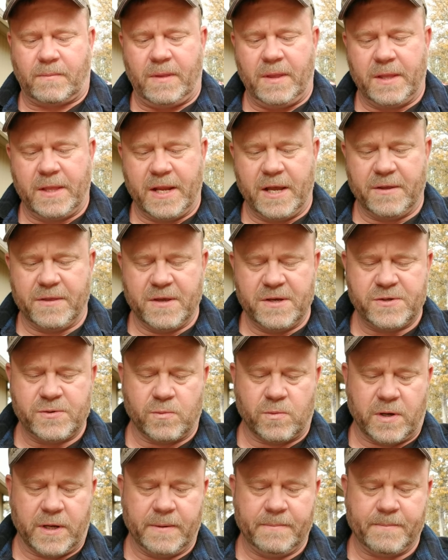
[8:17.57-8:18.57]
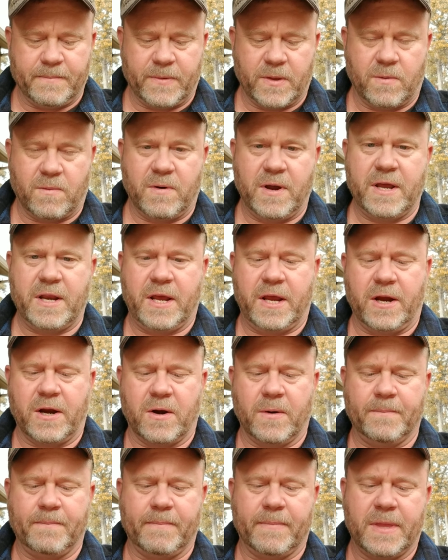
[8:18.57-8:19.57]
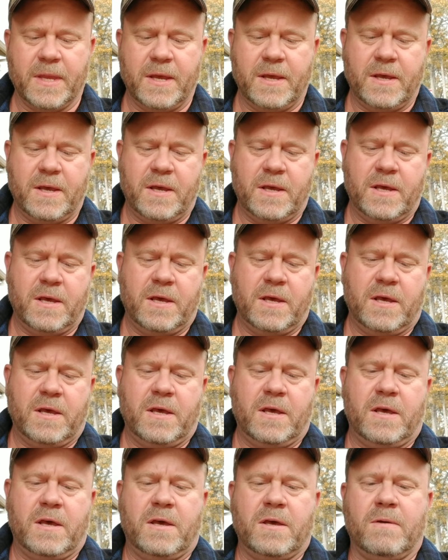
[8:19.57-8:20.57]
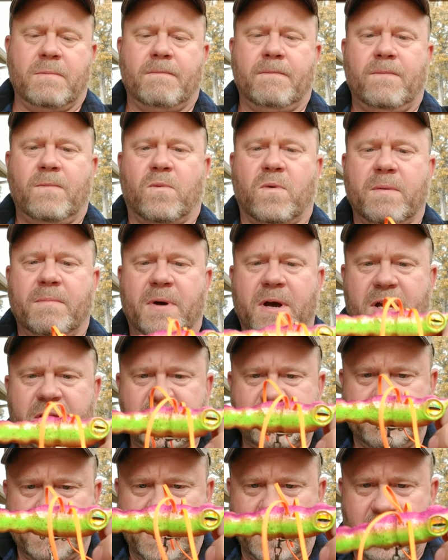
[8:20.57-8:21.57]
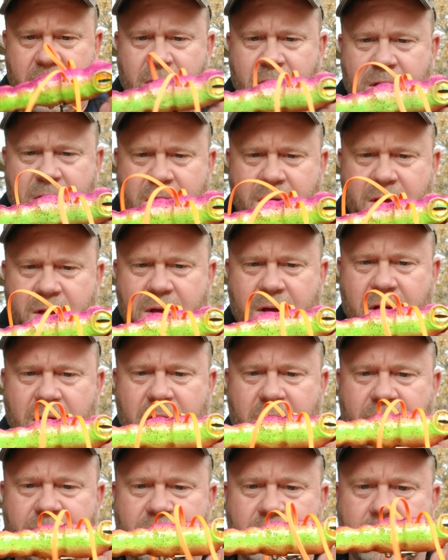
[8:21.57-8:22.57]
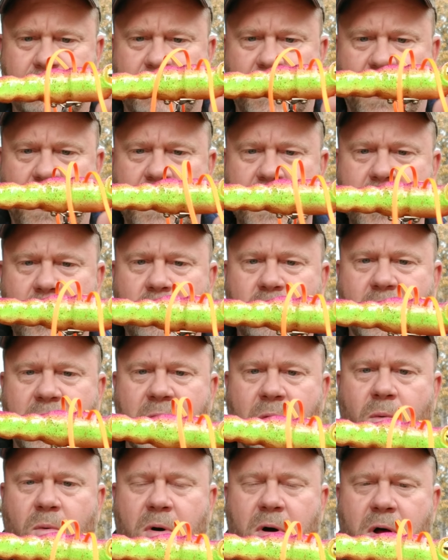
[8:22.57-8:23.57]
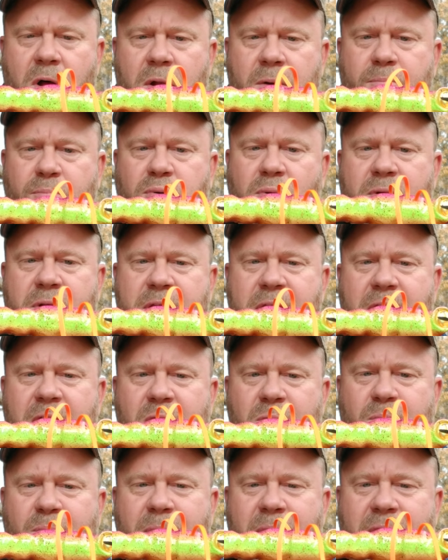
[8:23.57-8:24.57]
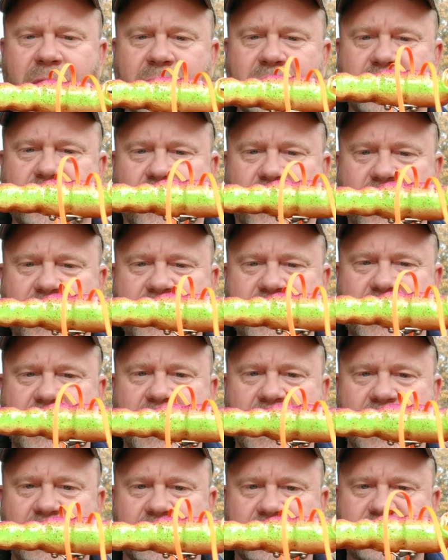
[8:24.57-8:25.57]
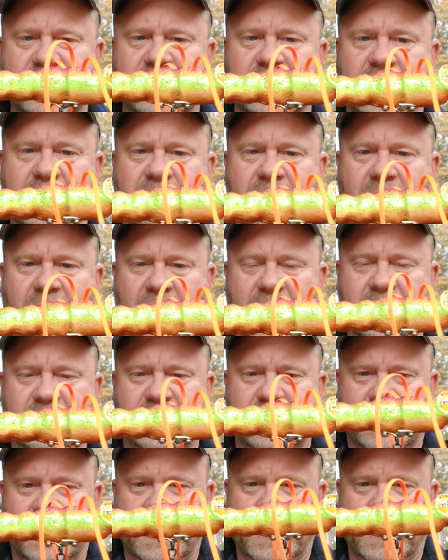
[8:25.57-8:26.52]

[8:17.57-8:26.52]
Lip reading: Now this one right here reminds me of the Molly Ringwald Pretty in Pink Dirty Tequila Sunrise